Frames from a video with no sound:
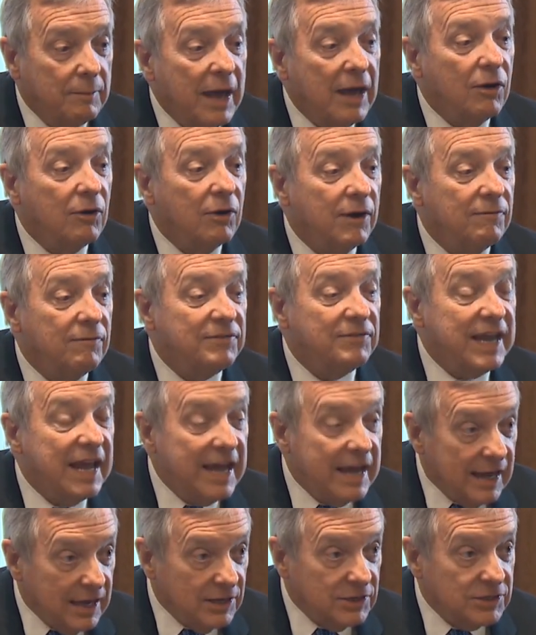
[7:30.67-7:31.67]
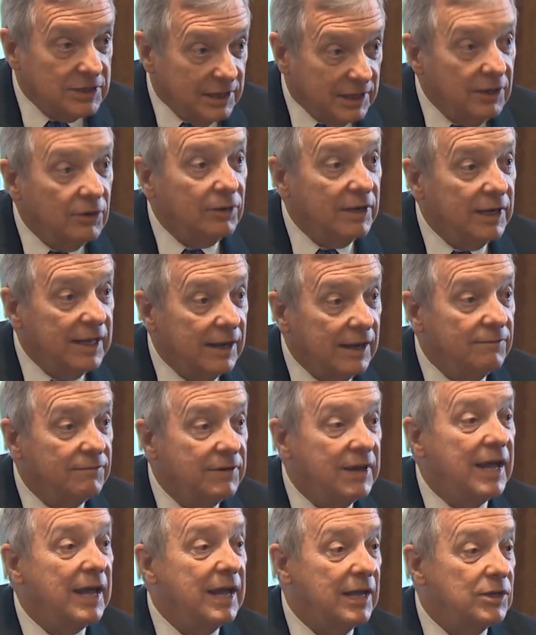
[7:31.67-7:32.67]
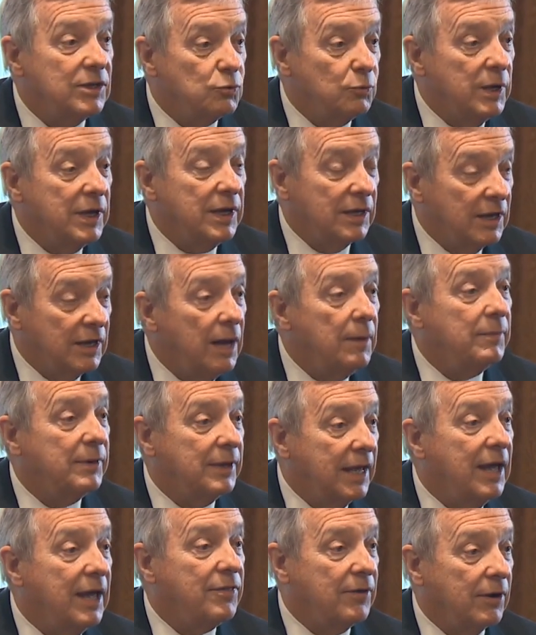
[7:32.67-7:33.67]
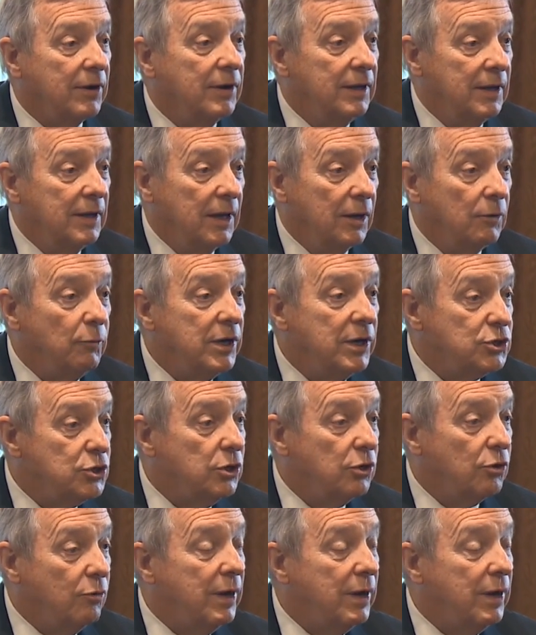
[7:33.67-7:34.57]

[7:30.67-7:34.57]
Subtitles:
a matter of days, literally of days, we can come together and reach an